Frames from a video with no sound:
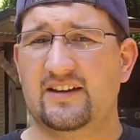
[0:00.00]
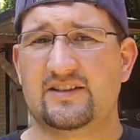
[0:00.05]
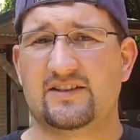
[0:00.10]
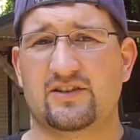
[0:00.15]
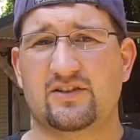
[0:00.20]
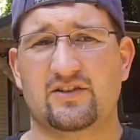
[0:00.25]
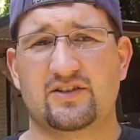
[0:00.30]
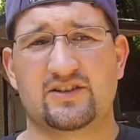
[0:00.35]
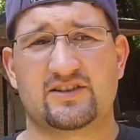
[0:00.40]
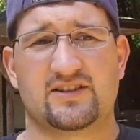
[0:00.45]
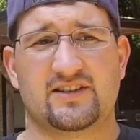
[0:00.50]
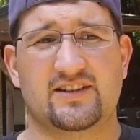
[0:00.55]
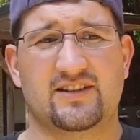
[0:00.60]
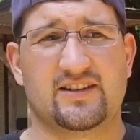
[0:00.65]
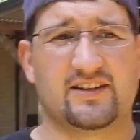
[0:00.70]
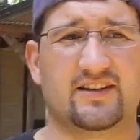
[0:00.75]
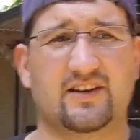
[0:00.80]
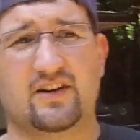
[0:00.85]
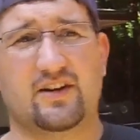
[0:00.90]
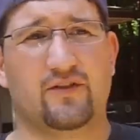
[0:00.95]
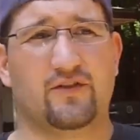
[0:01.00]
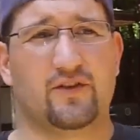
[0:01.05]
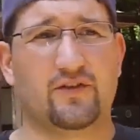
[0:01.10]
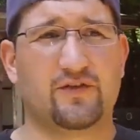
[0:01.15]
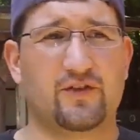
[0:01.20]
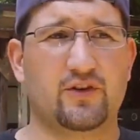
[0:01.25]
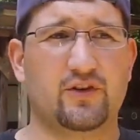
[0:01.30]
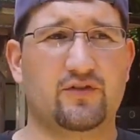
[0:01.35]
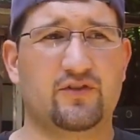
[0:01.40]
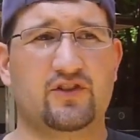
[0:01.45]
So just kind of
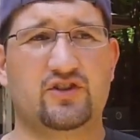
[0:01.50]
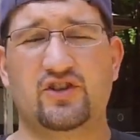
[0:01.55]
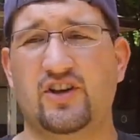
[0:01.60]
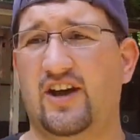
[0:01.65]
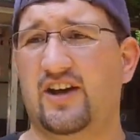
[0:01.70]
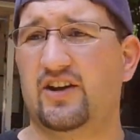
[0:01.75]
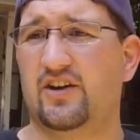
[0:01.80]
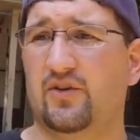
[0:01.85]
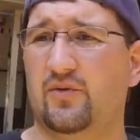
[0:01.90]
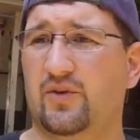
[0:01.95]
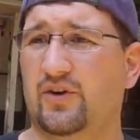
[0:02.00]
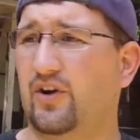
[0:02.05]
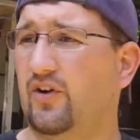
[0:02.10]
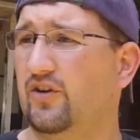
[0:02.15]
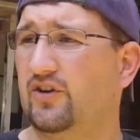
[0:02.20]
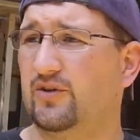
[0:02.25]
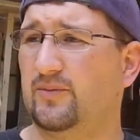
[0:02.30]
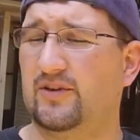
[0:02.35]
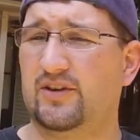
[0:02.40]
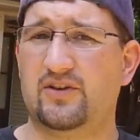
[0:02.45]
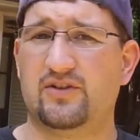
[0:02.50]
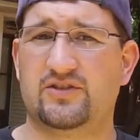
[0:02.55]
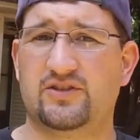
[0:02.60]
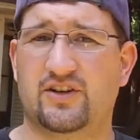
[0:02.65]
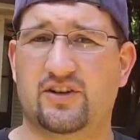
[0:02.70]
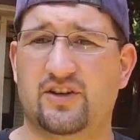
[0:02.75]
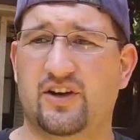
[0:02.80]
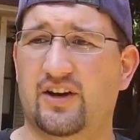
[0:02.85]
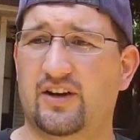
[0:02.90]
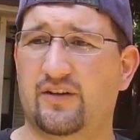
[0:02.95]
overview of the channel. We're going to be
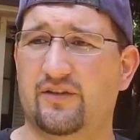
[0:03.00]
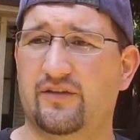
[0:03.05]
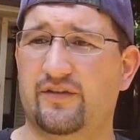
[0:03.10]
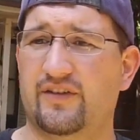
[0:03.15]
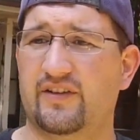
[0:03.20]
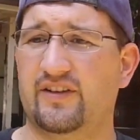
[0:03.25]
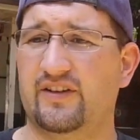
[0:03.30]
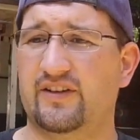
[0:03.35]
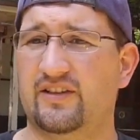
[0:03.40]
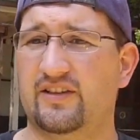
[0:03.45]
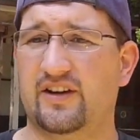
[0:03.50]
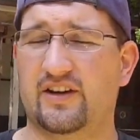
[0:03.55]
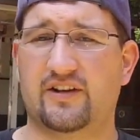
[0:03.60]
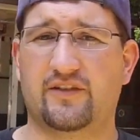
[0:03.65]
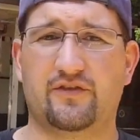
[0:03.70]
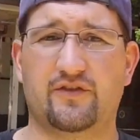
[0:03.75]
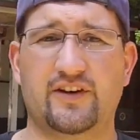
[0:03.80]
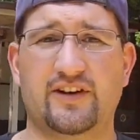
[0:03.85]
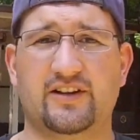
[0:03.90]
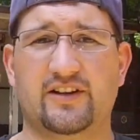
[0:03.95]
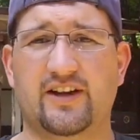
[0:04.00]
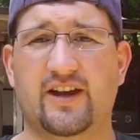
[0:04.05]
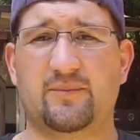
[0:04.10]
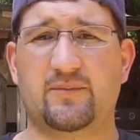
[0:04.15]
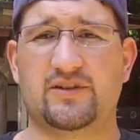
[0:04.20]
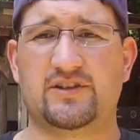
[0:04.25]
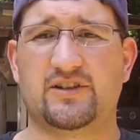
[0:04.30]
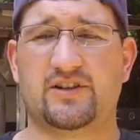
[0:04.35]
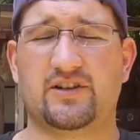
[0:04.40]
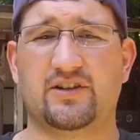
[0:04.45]
using a lot of reclaimed
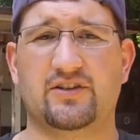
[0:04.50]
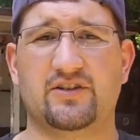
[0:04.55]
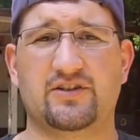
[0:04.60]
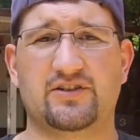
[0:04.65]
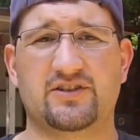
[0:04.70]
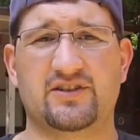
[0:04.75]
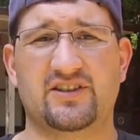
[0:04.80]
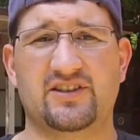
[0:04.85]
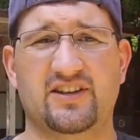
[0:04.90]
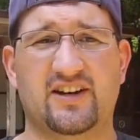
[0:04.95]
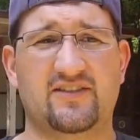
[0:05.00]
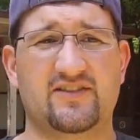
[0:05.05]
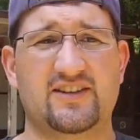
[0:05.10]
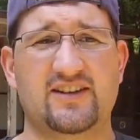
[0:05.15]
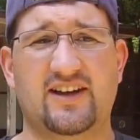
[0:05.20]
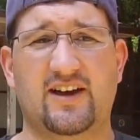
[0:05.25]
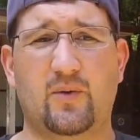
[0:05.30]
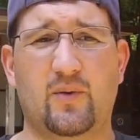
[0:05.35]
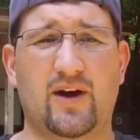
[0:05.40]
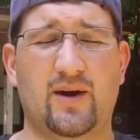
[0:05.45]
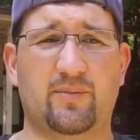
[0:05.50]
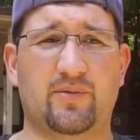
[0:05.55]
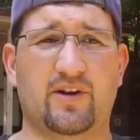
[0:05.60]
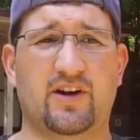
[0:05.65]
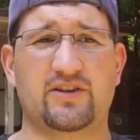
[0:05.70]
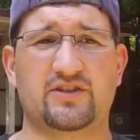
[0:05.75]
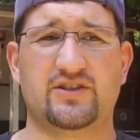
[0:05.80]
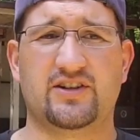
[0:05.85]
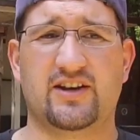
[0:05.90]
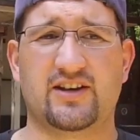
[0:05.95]
materials, a lot of DIY
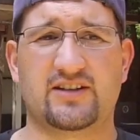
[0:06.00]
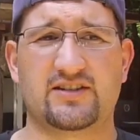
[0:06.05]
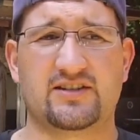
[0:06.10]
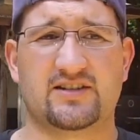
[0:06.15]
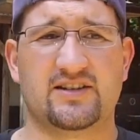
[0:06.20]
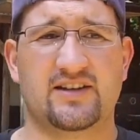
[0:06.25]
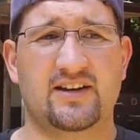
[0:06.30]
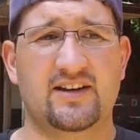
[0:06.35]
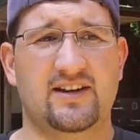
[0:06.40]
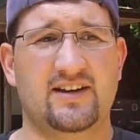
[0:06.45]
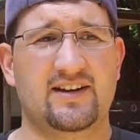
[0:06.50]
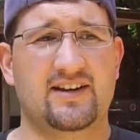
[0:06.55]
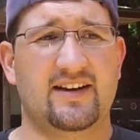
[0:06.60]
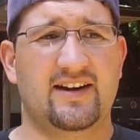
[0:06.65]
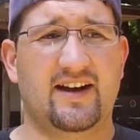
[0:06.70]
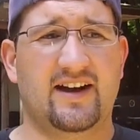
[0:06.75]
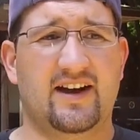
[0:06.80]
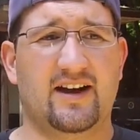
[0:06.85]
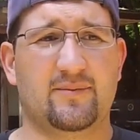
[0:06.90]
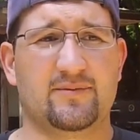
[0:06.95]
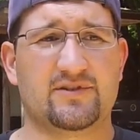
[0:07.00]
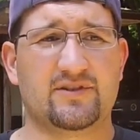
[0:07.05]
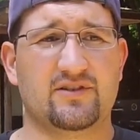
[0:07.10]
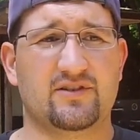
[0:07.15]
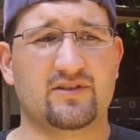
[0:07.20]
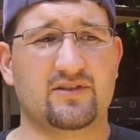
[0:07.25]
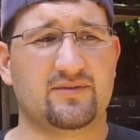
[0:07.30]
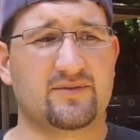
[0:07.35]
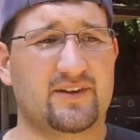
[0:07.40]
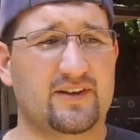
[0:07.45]
projects.
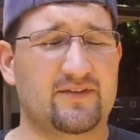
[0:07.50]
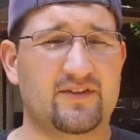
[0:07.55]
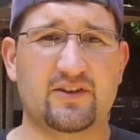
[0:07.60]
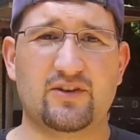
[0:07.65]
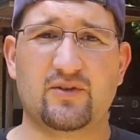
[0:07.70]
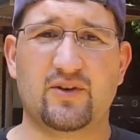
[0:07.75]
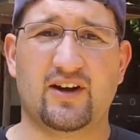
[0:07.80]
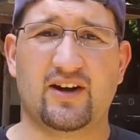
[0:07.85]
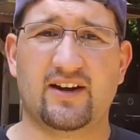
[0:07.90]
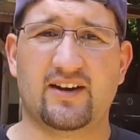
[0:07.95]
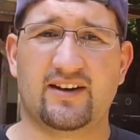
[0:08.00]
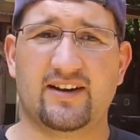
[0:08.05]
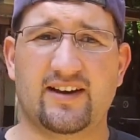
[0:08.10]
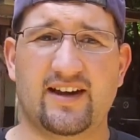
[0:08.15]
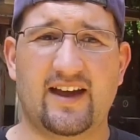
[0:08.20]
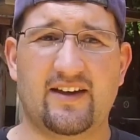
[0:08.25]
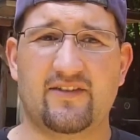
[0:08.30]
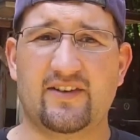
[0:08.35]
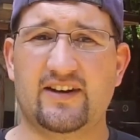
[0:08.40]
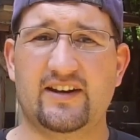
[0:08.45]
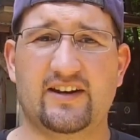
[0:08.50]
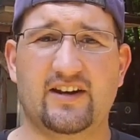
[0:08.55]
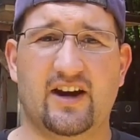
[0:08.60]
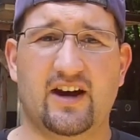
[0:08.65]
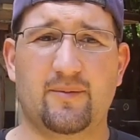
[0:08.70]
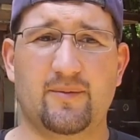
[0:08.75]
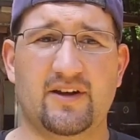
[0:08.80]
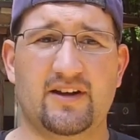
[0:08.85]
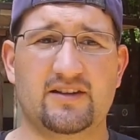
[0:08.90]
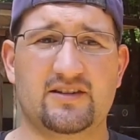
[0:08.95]
So if you have any
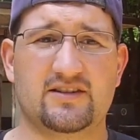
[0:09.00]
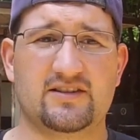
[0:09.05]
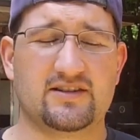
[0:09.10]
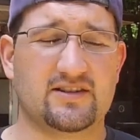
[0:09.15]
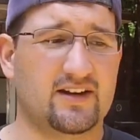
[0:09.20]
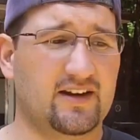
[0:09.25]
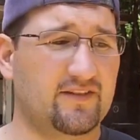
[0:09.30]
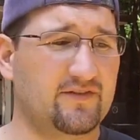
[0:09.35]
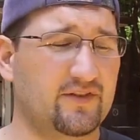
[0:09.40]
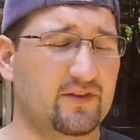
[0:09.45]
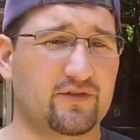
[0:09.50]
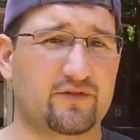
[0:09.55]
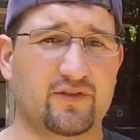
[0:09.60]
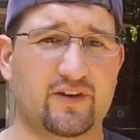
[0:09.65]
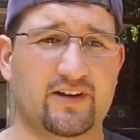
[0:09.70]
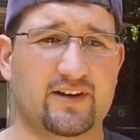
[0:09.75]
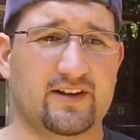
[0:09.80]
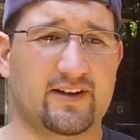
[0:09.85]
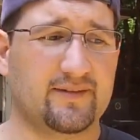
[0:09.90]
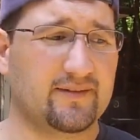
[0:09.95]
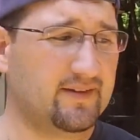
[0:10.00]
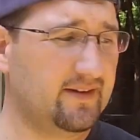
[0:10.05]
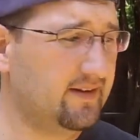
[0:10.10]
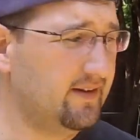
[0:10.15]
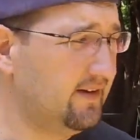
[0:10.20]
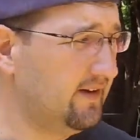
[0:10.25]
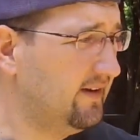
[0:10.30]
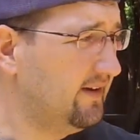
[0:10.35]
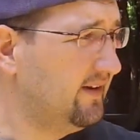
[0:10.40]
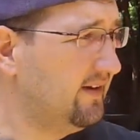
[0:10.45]
comments, feel free to
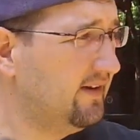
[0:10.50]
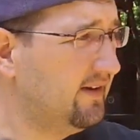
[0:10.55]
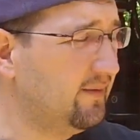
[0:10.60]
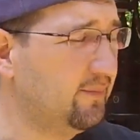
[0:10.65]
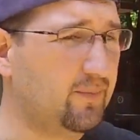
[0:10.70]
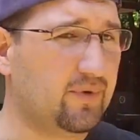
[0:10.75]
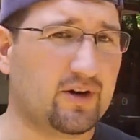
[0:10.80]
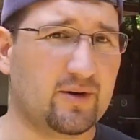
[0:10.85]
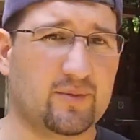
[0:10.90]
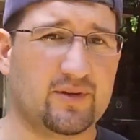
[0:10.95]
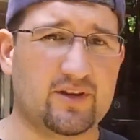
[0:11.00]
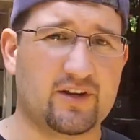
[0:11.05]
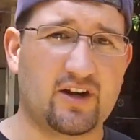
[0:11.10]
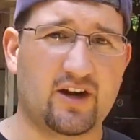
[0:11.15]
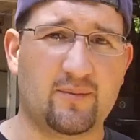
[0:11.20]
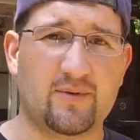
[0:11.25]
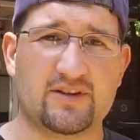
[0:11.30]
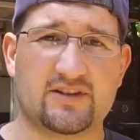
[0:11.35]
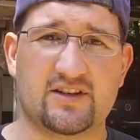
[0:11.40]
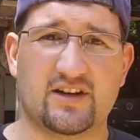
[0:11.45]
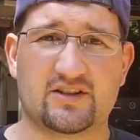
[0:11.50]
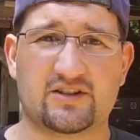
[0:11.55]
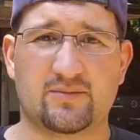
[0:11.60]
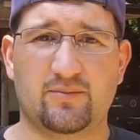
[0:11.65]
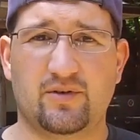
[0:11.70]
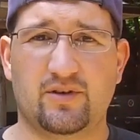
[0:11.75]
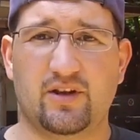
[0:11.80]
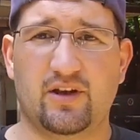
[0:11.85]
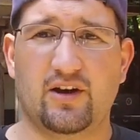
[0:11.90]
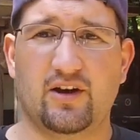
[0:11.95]
put them in the comment
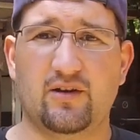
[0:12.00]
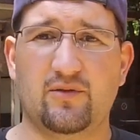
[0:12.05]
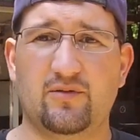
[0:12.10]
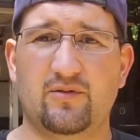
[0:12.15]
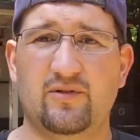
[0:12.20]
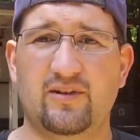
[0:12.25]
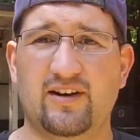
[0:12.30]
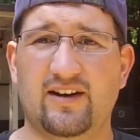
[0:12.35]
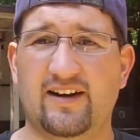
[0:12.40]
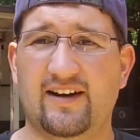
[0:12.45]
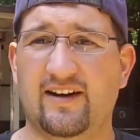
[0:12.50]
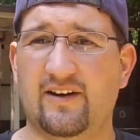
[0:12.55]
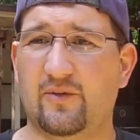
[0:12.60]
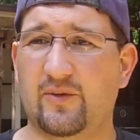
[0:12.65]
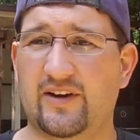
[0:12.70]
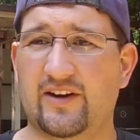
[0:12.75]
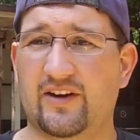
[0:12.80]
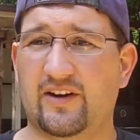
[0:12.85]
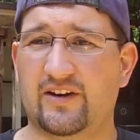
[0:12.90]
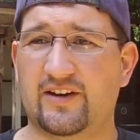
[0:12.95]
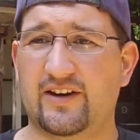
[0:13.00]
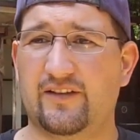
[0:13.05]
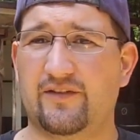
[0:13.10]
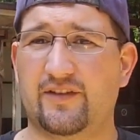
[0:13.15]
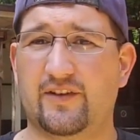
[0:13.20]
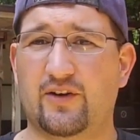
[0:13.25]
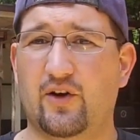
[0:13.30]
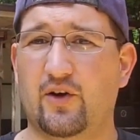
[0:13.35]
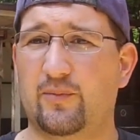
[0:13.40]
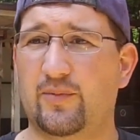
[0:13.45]
section below. We are
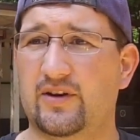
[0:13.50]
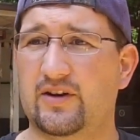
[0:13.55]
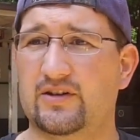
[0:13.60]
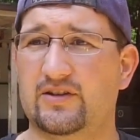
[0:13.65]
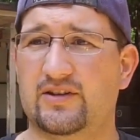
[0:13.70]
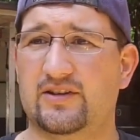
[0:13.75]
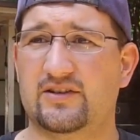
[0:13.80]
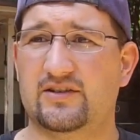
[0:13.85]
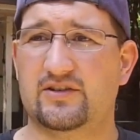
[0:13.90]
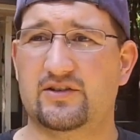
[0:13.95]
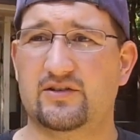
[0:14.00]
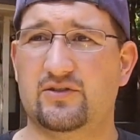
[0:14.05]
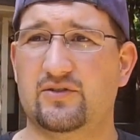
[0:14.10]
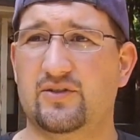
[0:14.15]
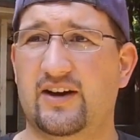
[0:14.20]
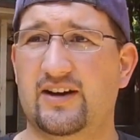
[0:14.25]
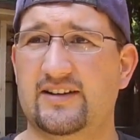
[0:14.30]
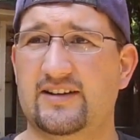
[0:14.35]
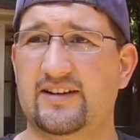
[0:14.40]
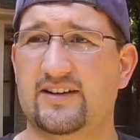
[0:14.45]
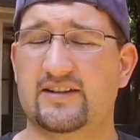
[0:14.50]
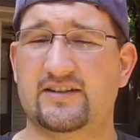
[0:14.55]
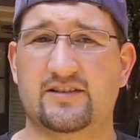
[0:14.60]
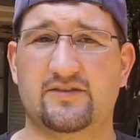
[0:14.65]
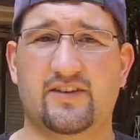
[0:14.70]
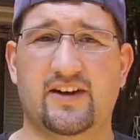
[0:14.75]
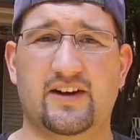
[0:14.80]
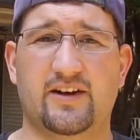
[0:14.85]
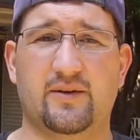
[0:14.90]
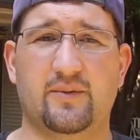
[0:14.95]
definitely open to ideas
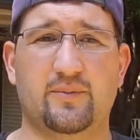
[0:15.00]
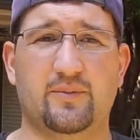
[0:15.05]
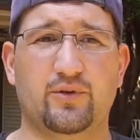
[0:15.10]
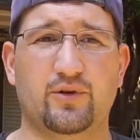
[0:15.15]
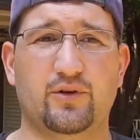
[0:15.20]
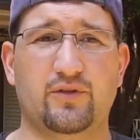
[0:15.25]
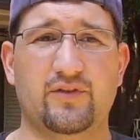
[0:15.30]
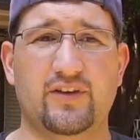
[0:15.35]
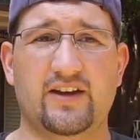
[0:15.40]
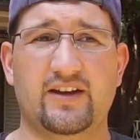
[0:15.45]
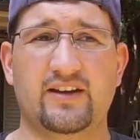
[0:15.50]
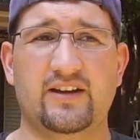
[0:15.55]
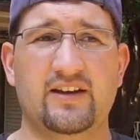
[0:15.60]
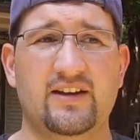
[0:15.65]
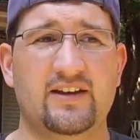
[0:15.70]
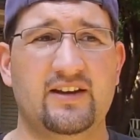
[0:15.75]
of how to improve it.